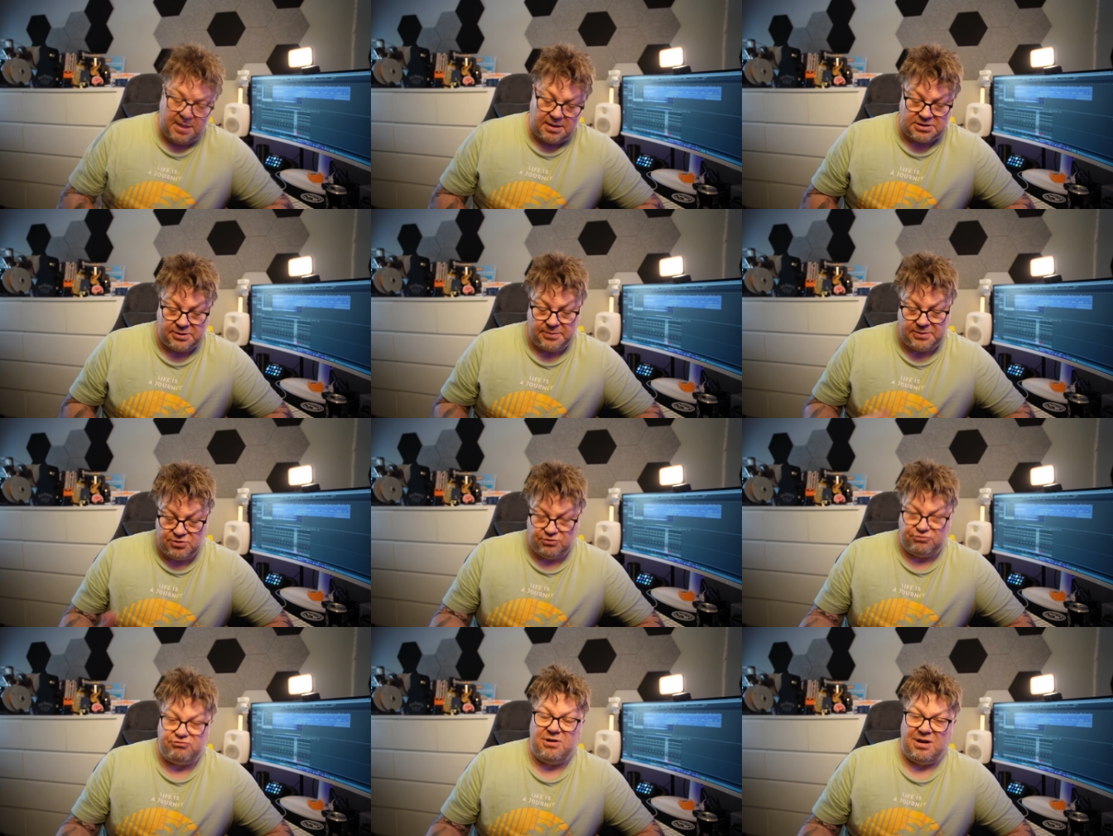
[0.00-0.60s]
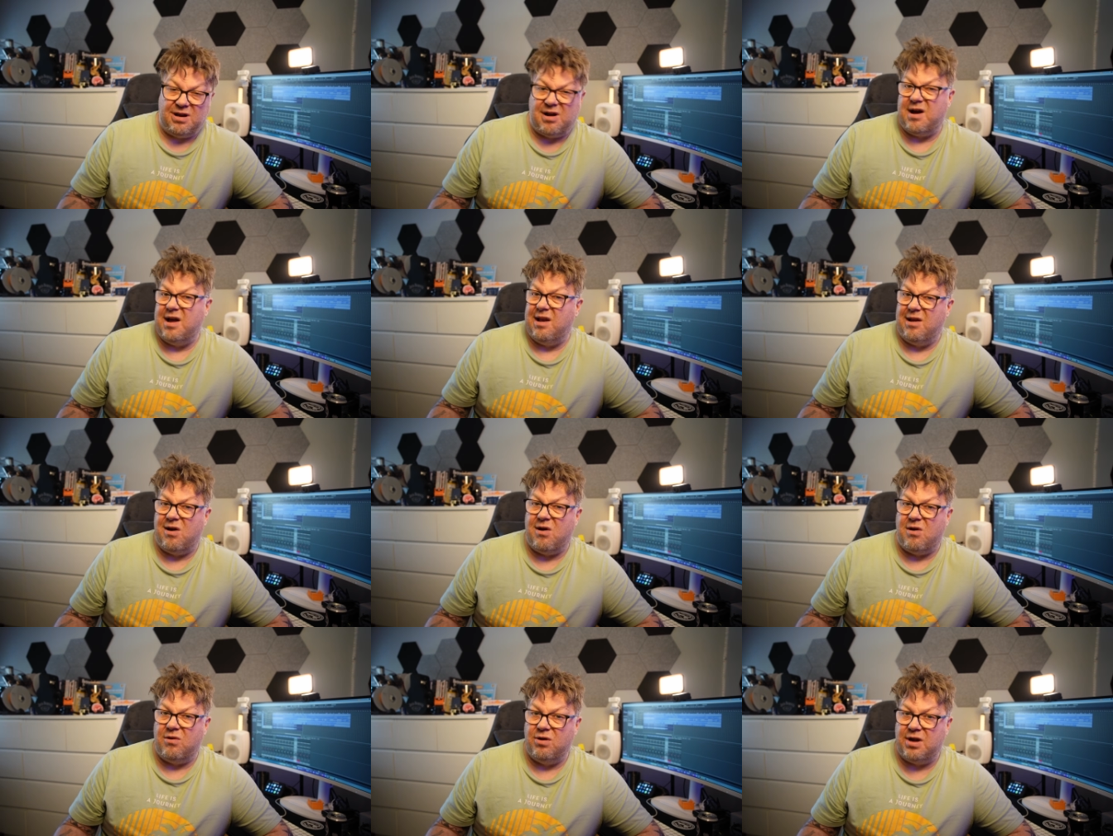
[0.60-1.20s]
So it does rely a
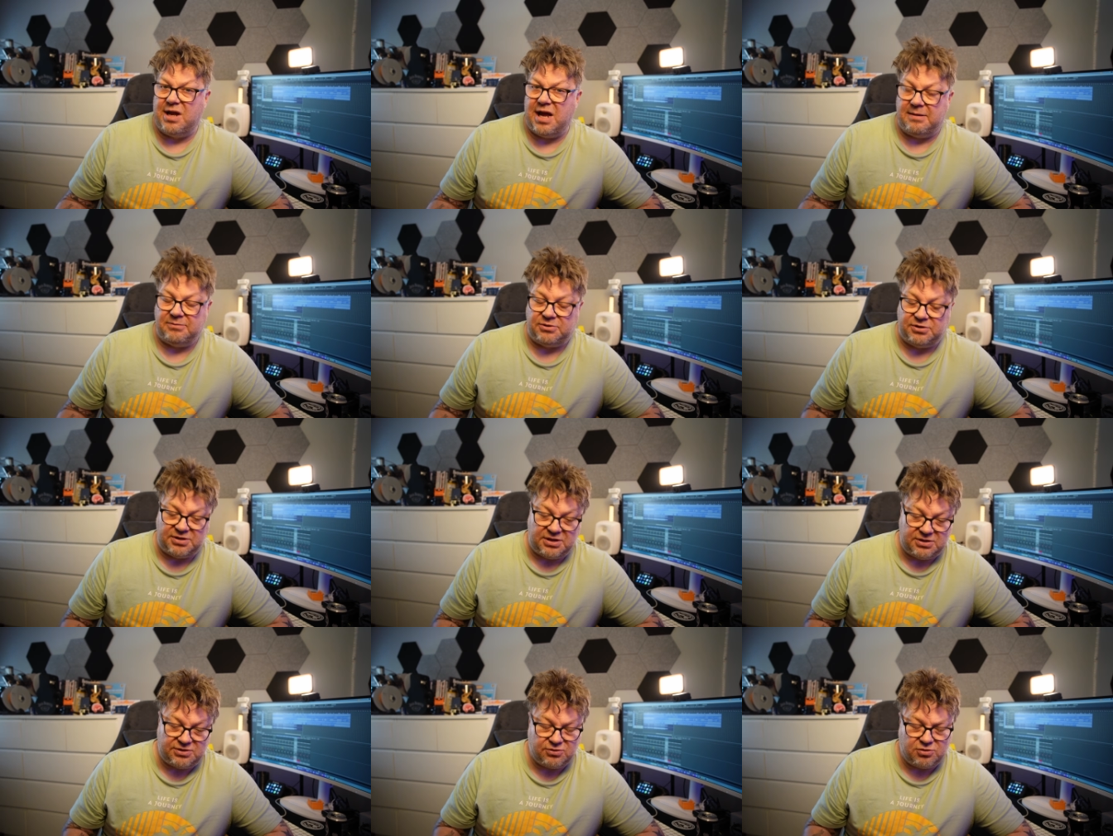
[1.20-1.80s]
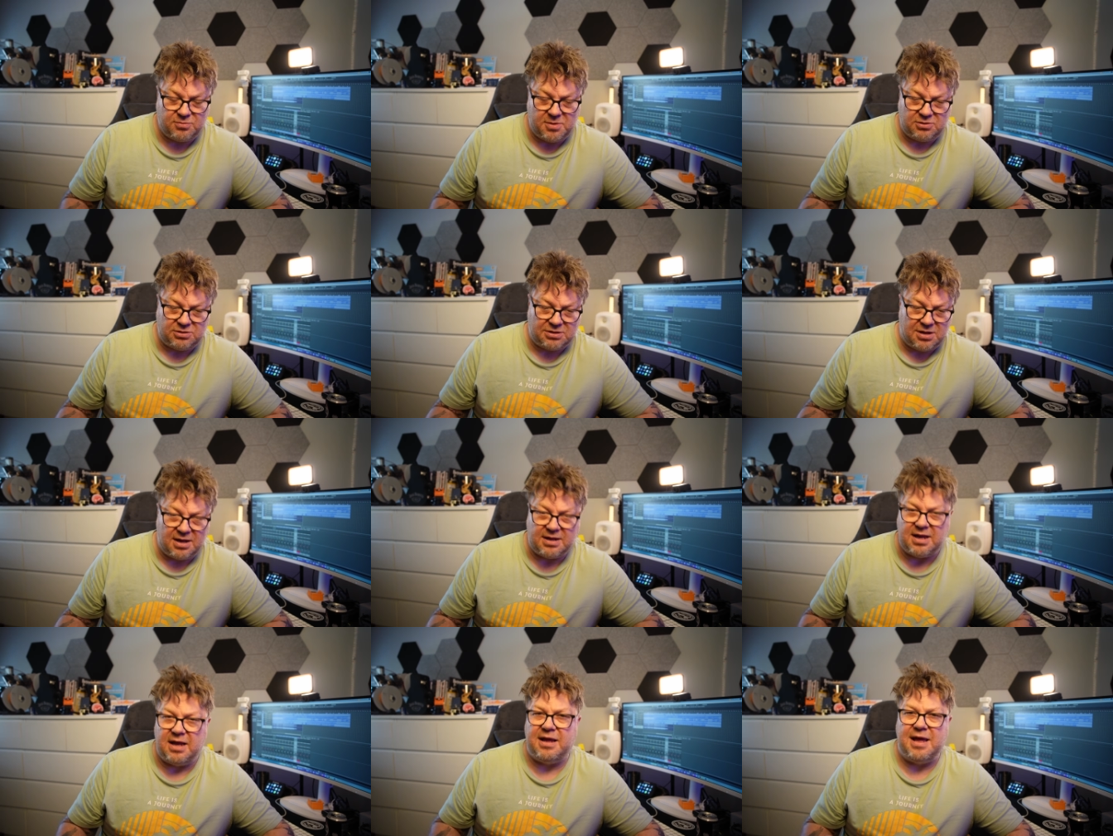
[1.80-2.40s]
lot on captures. It's almost
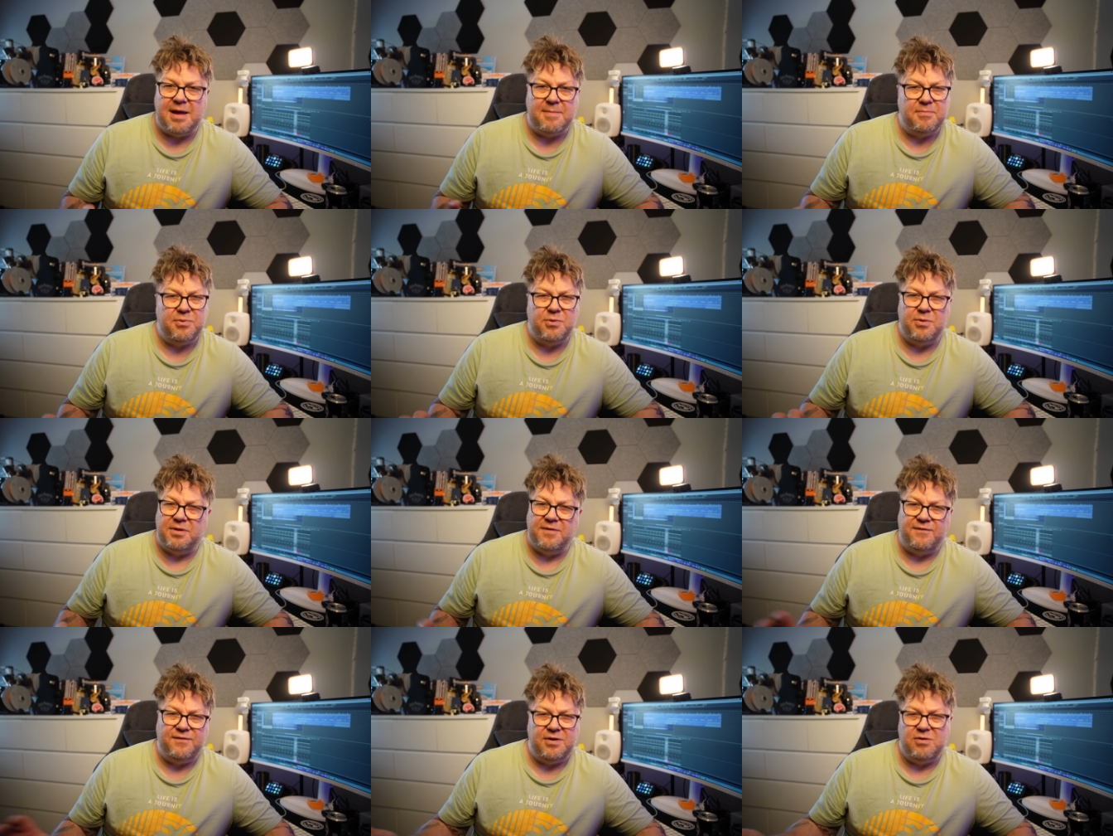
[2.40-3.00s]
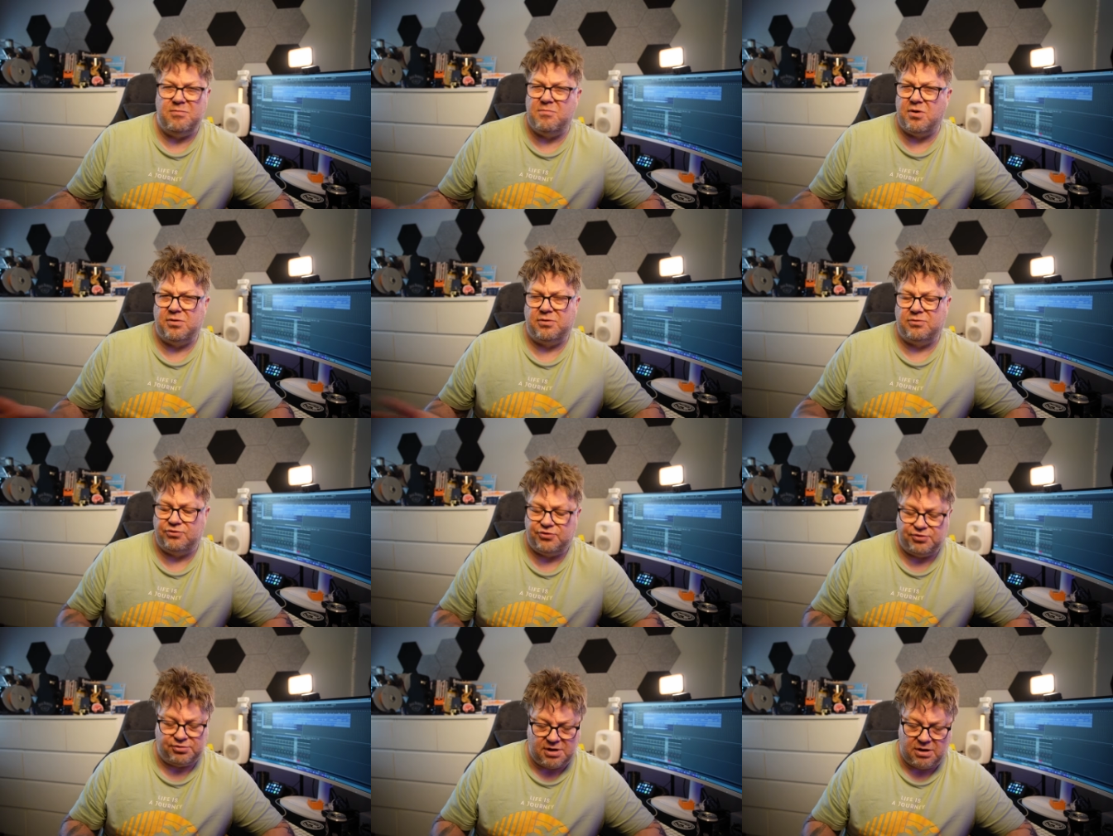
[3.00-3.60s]
like a Kemper with a few
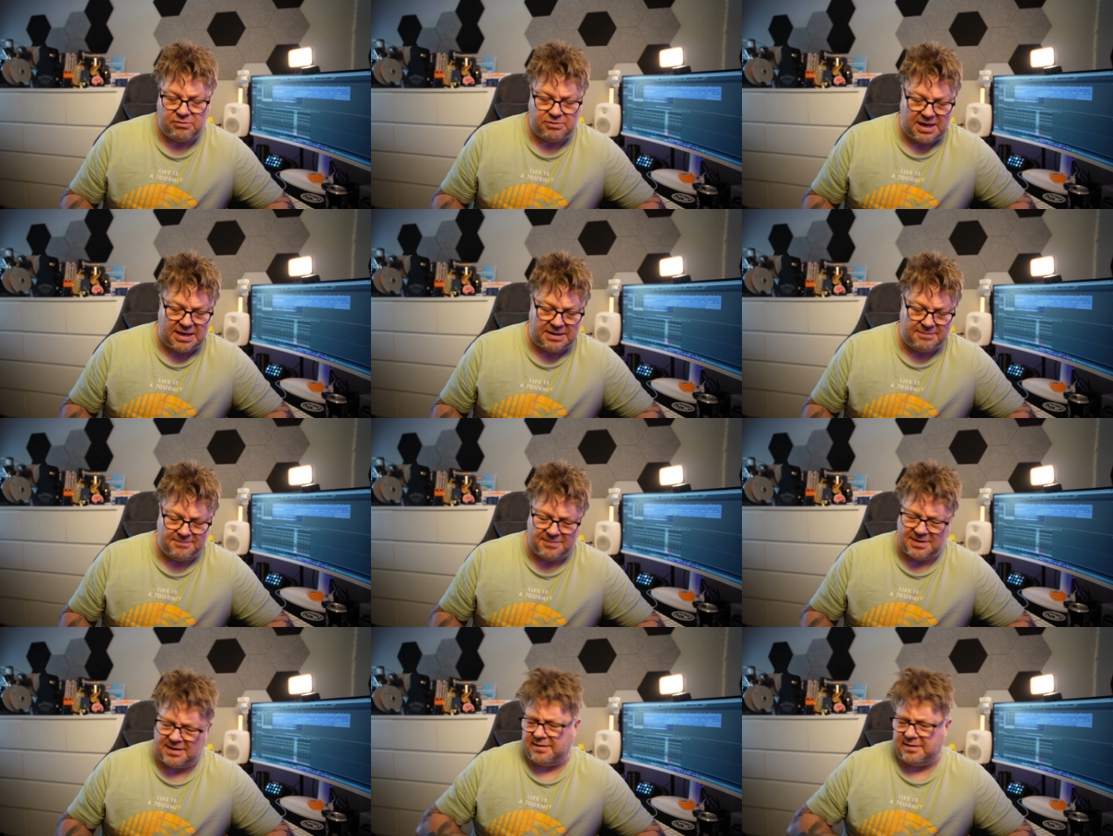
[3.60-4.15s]
models thrown in.